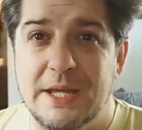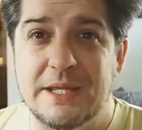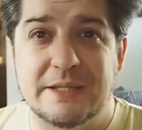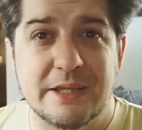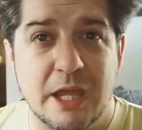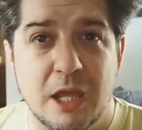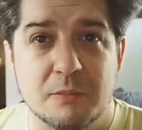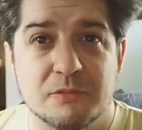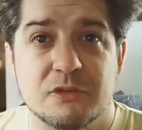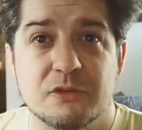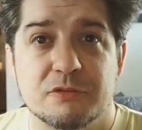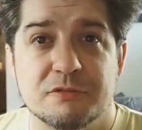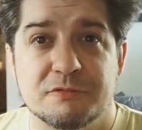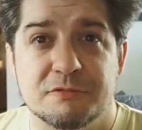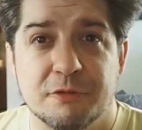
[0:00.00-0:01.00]
Riot
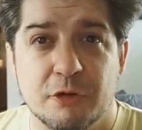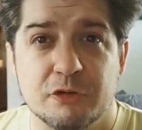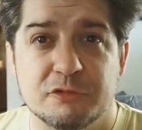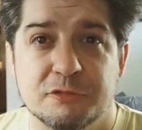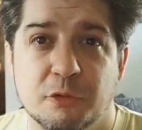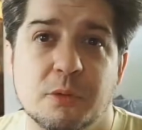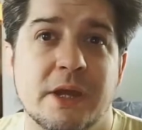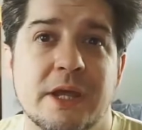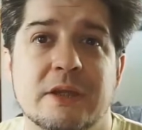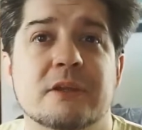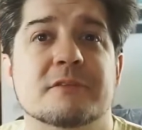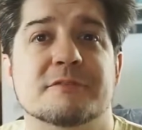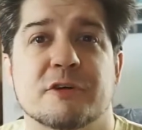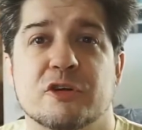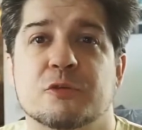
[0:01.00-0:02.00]
Games' first
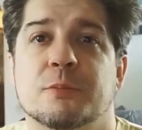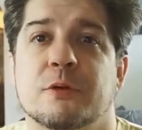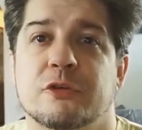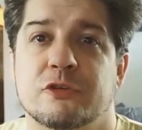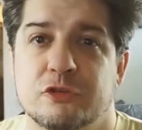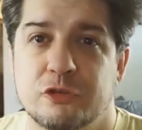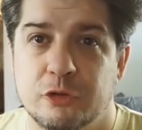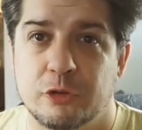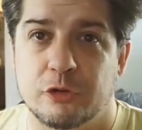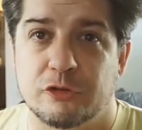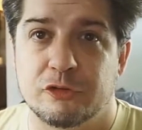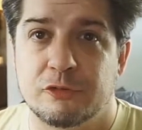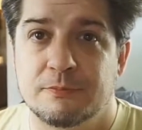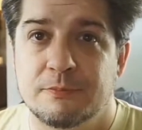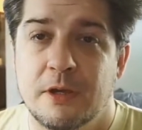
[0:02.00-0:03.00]
foray into first-person
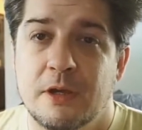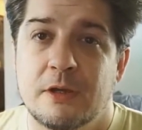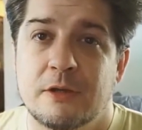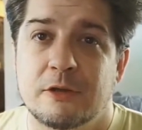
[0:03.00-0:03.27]
shooters.